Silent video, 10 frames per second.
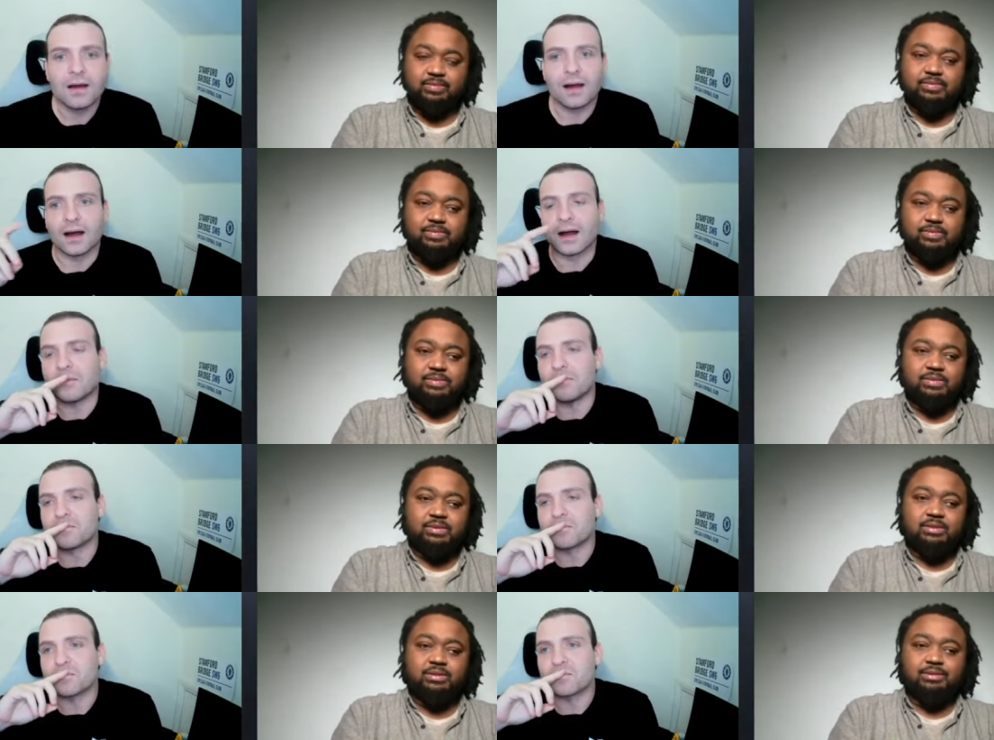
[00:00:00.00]
Speaker 1: Um,
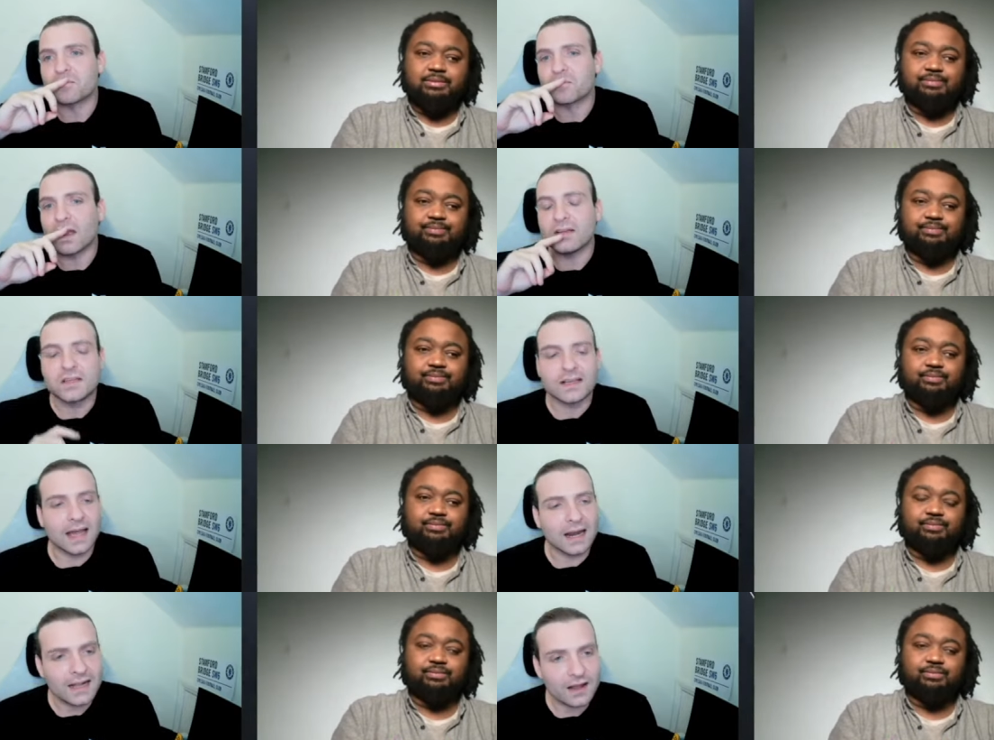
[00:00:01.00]
is
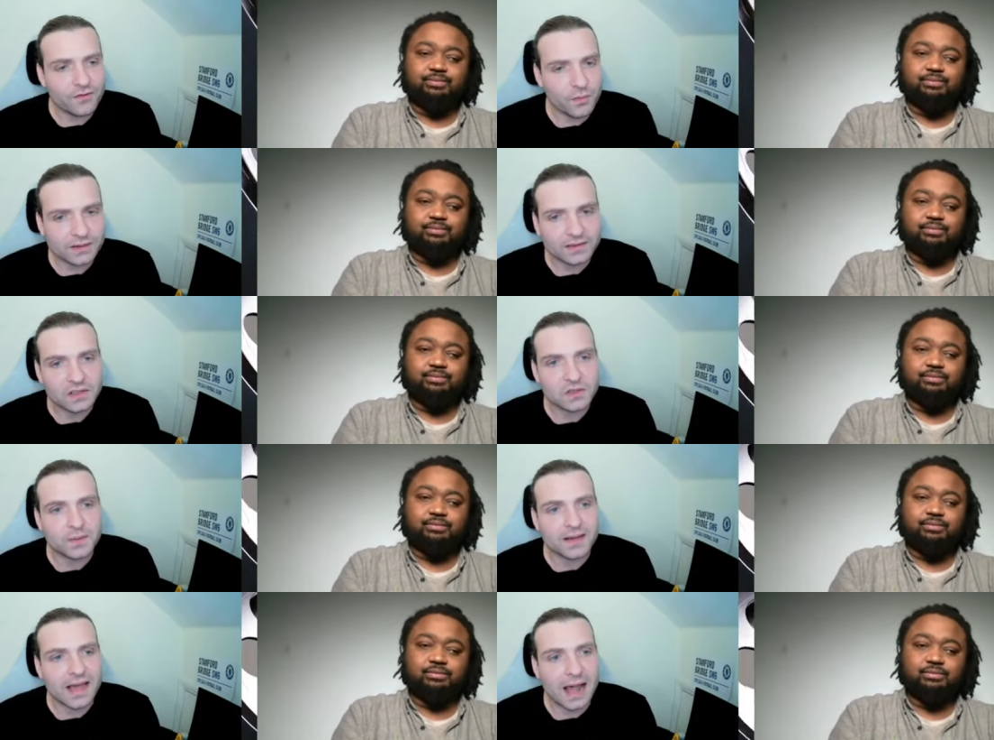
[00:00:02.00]
getting everyone to
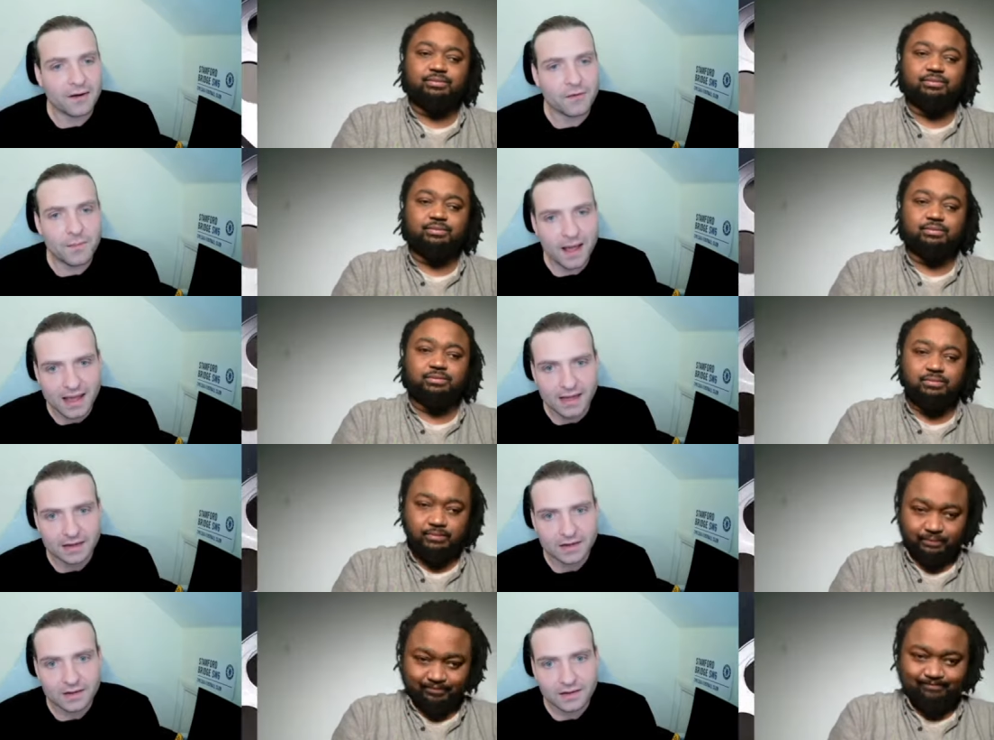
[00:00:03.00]
speak
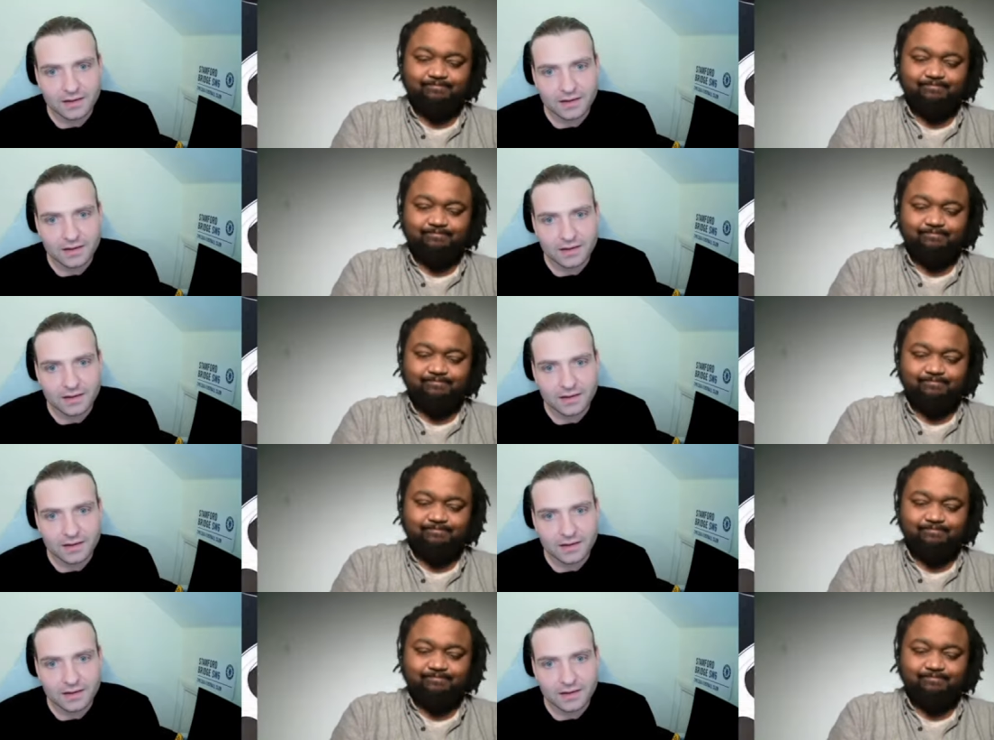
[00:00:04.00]
Aramaic.